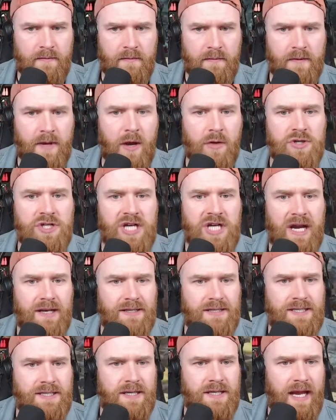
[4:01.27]
No
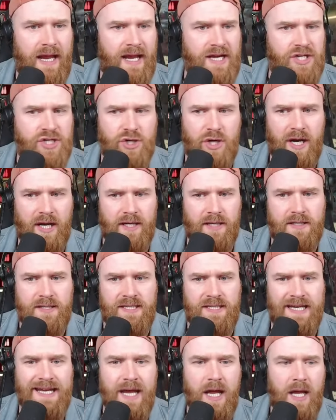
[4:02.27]
chance. Airstrike.
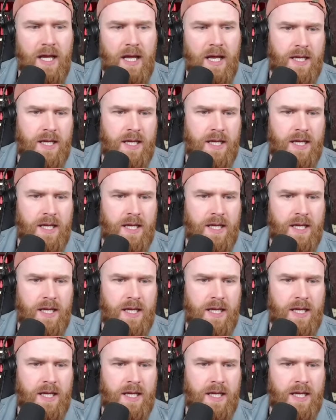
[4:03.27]
See ya.